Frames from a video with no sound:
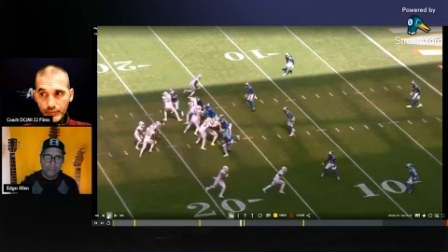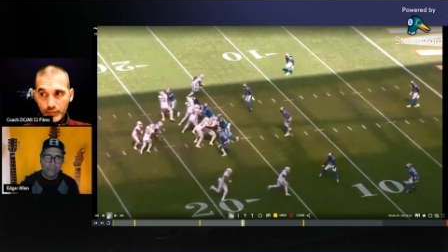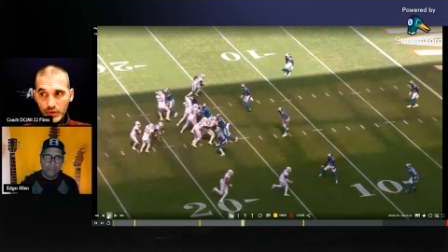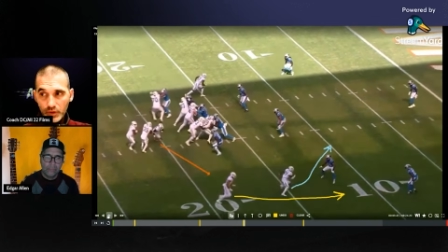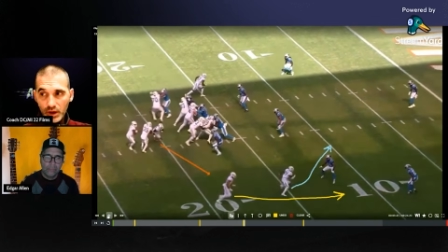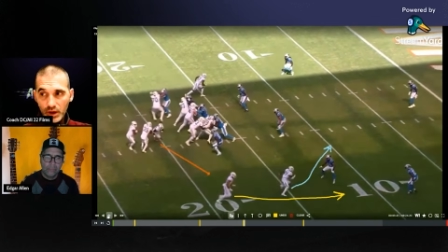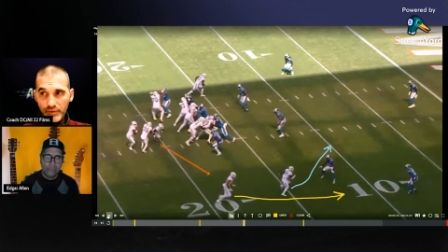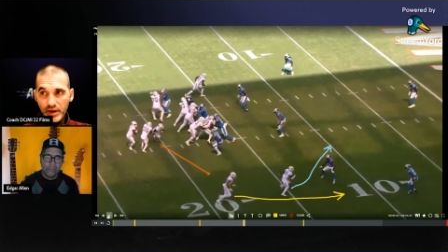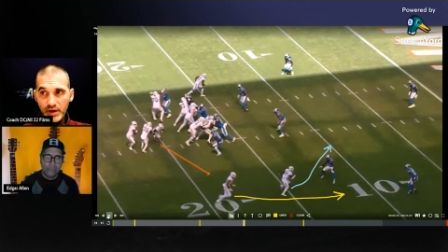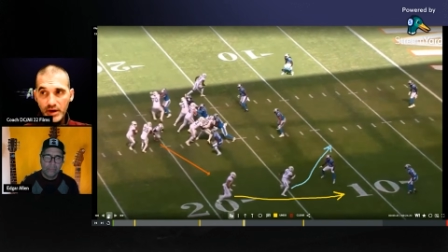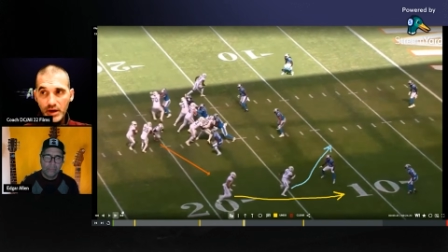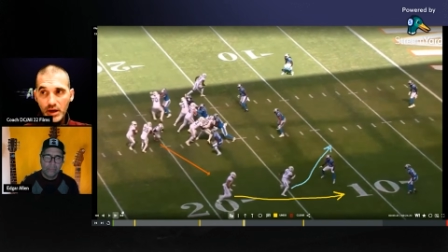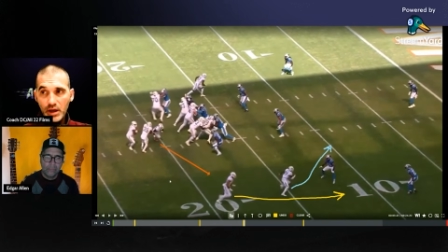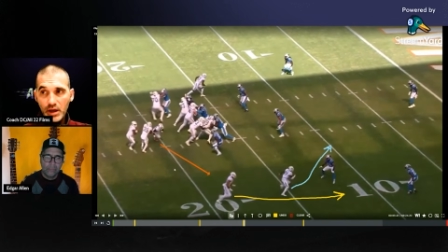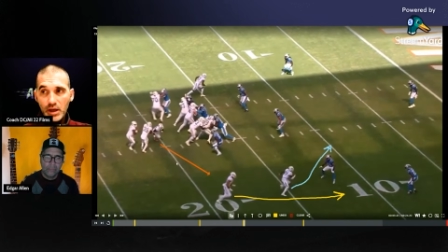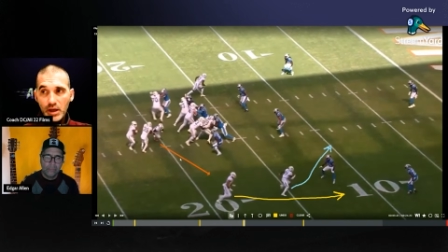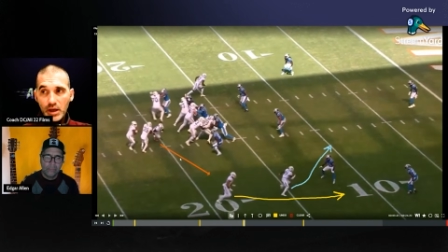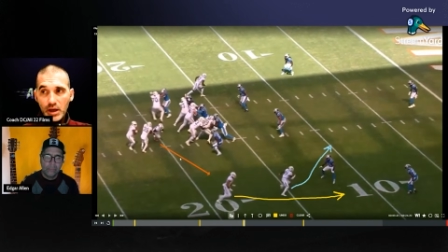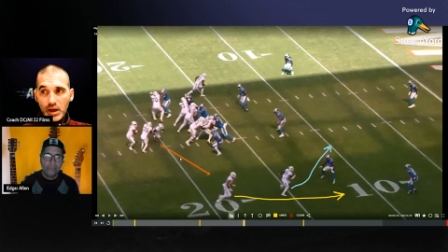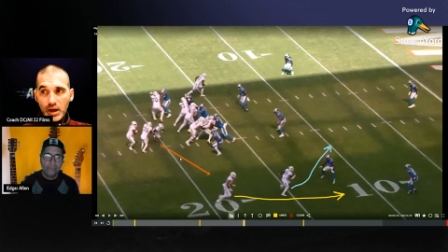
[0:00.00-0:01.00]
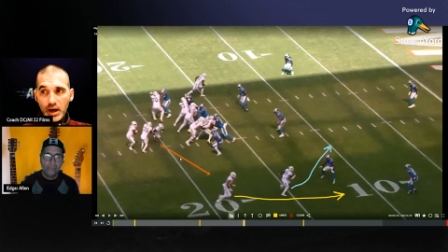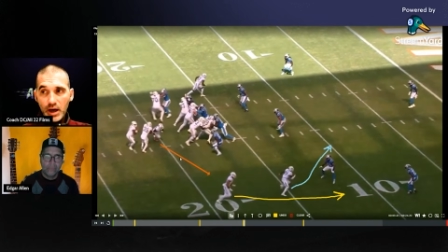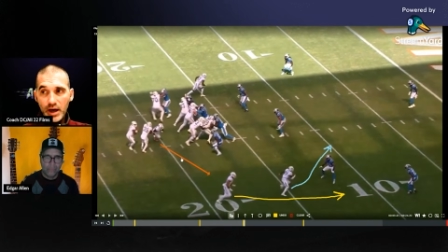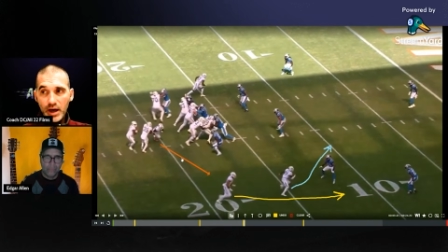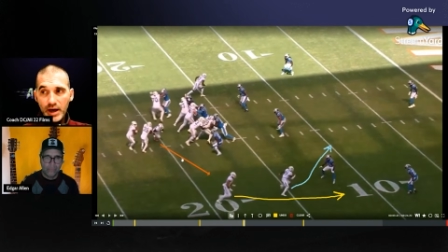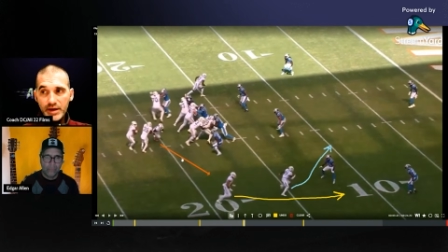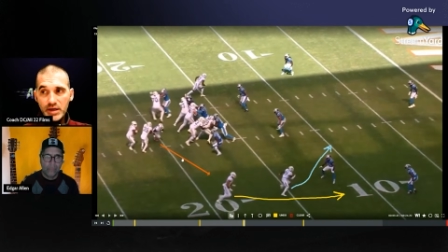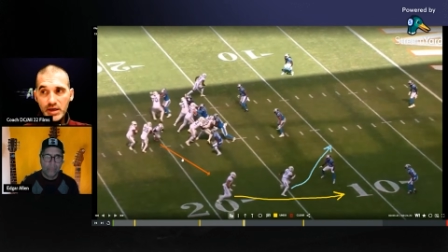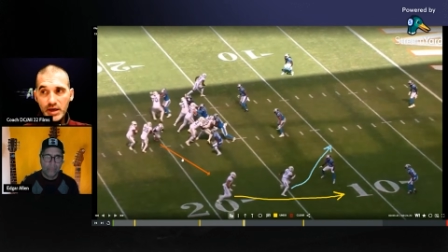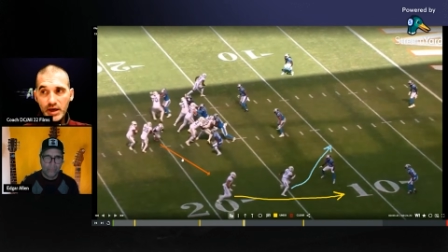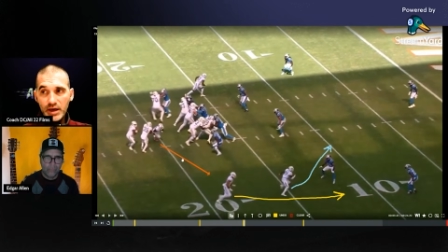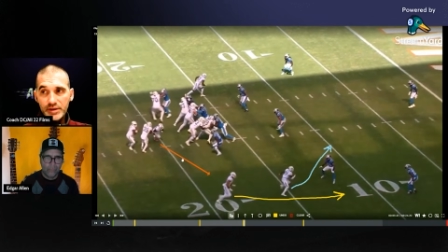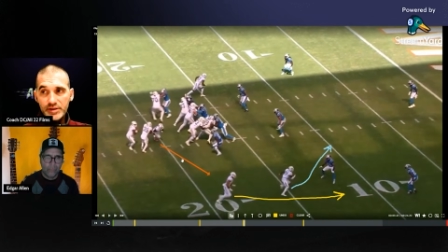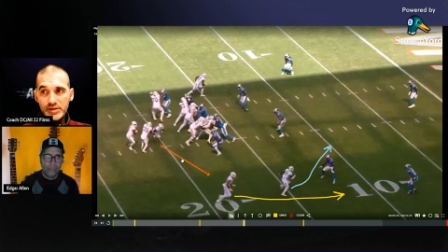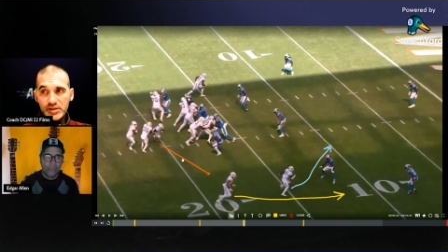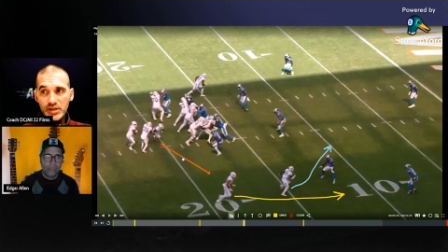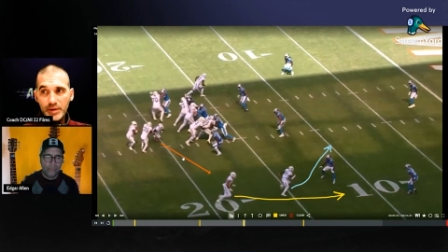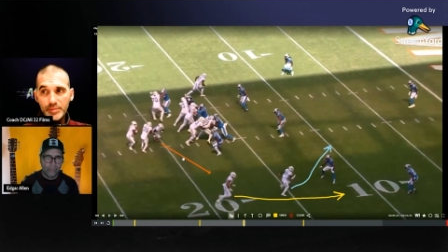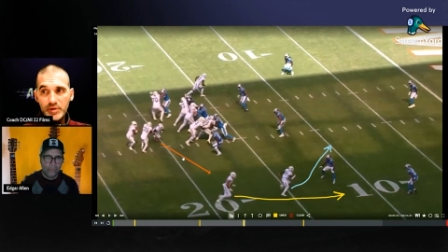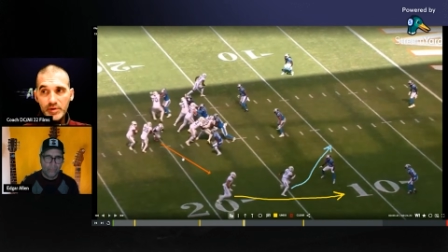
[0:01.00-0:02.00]
and then hide
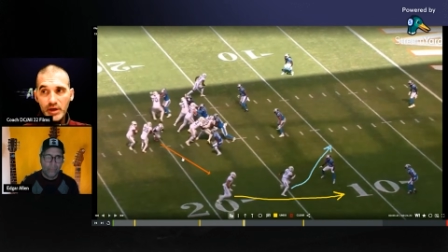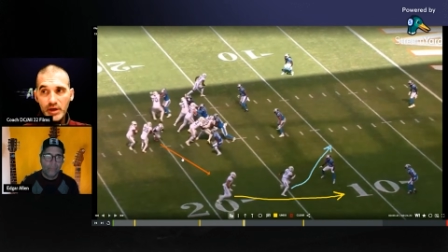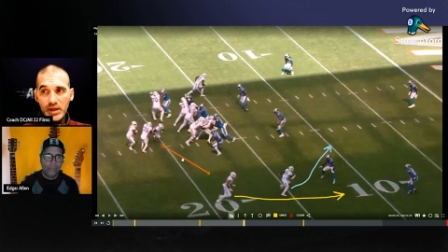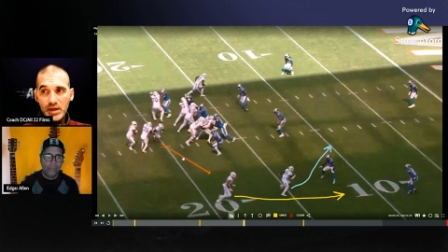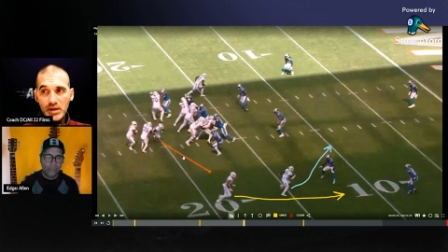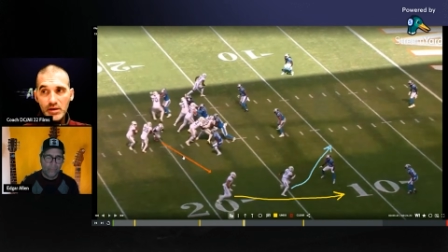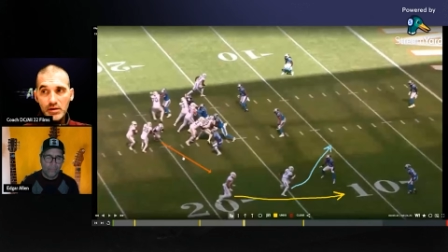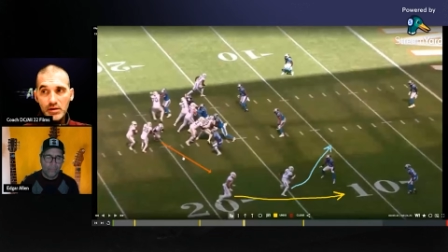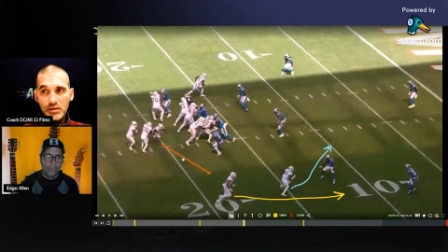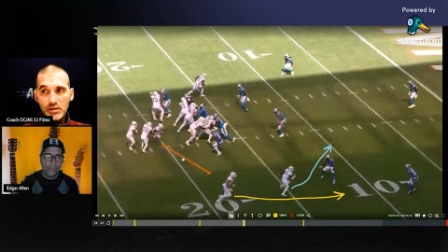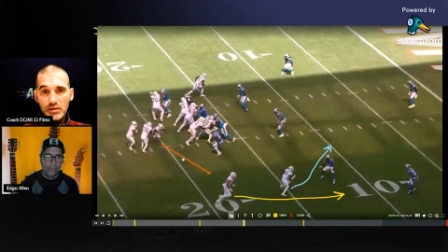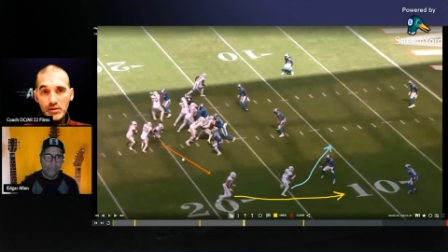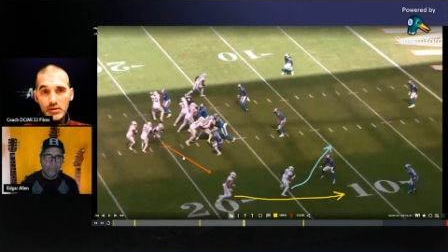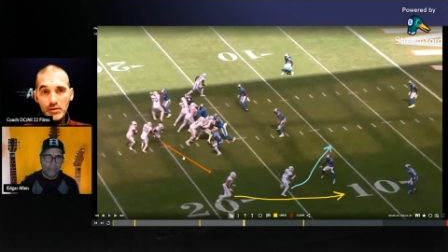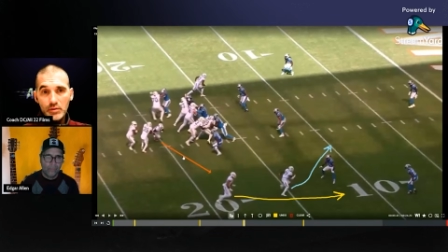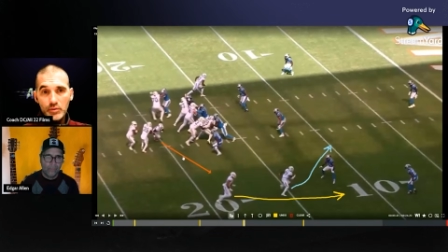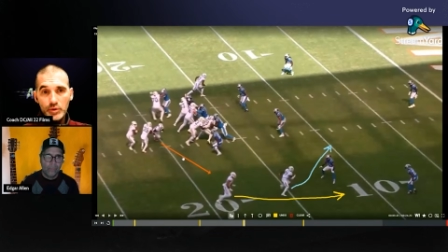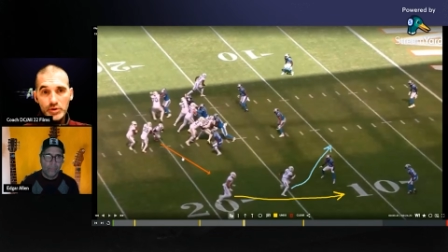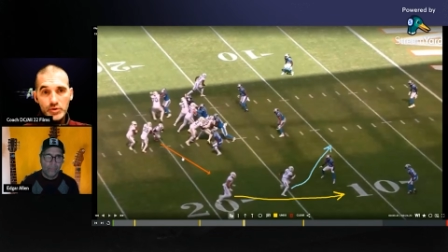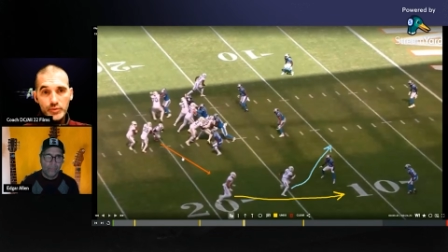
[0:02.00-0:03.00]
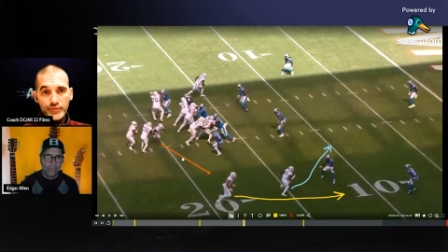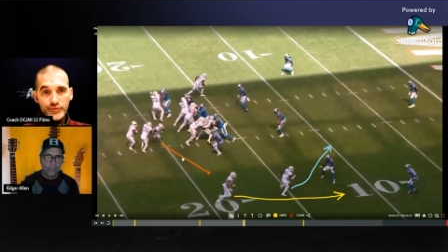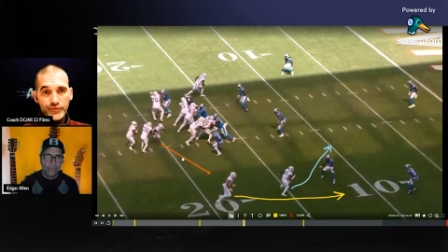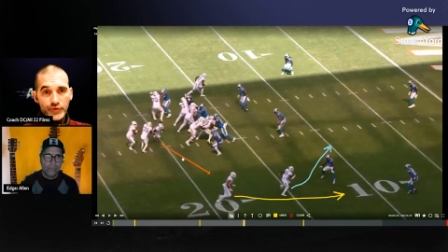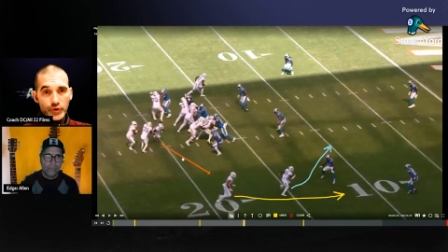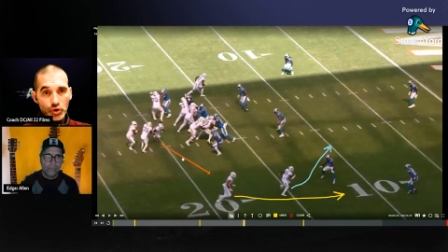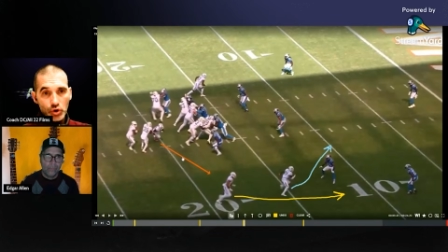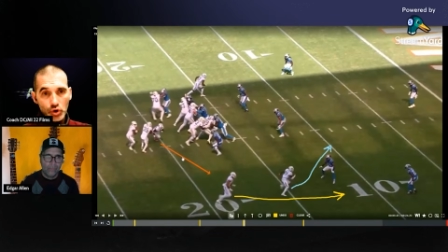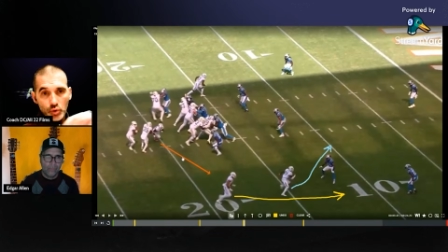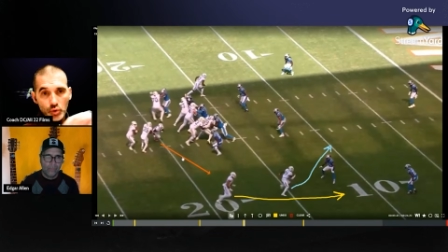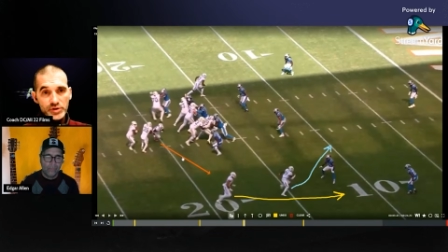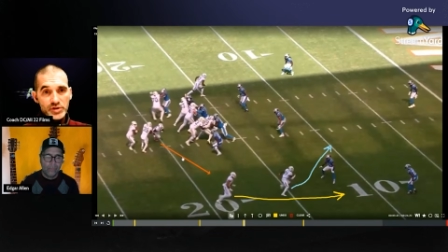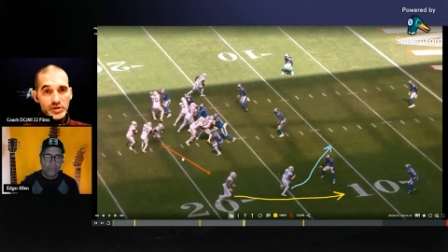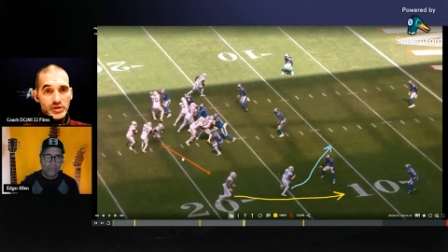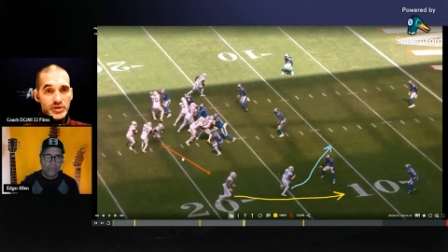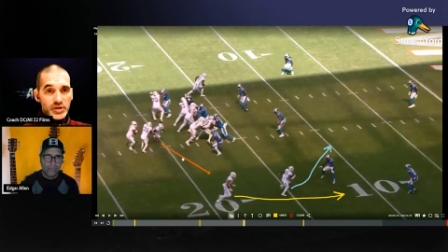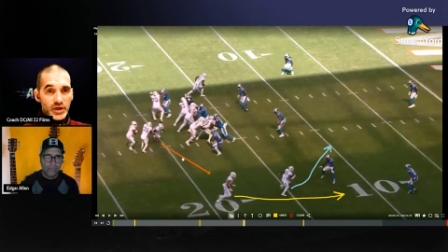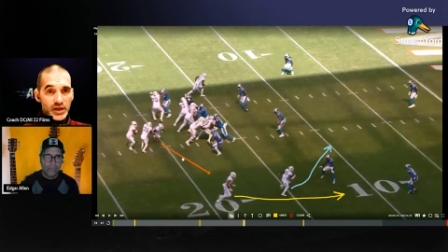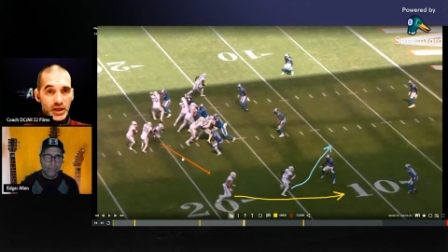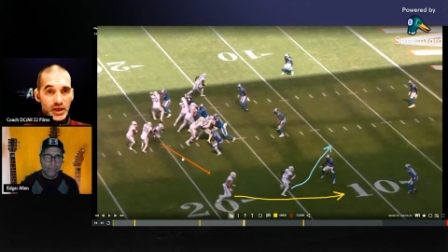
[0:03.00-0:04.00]
concept late, which for you was the
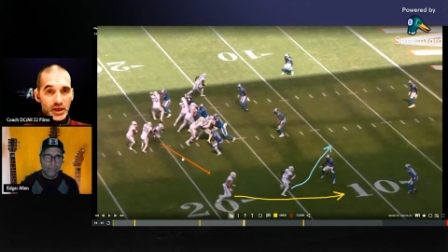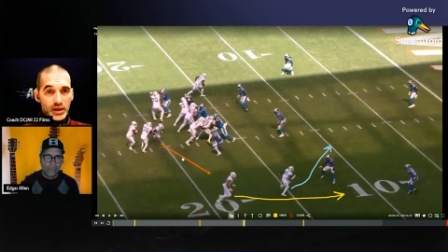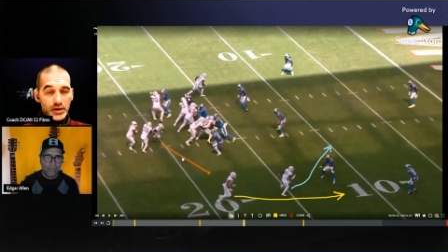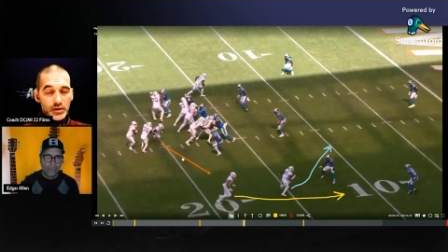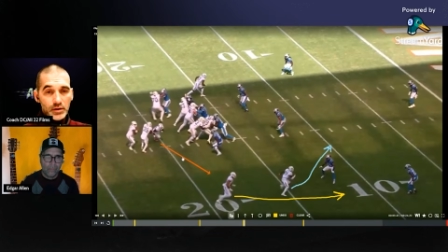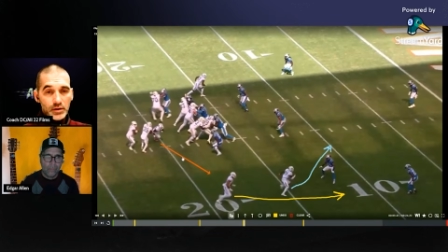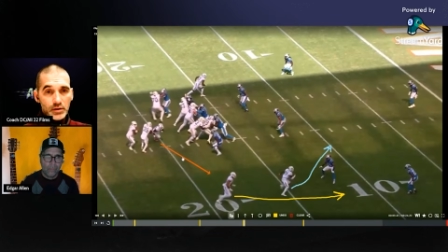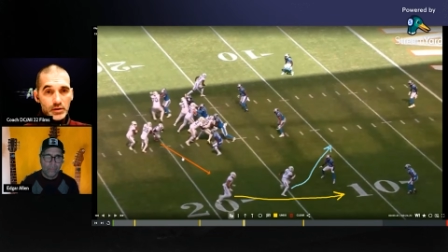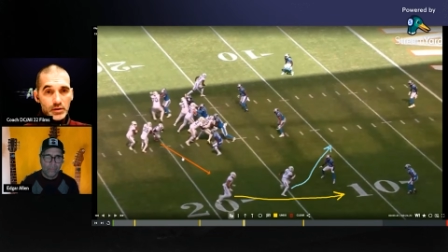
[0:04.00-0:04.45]
tight end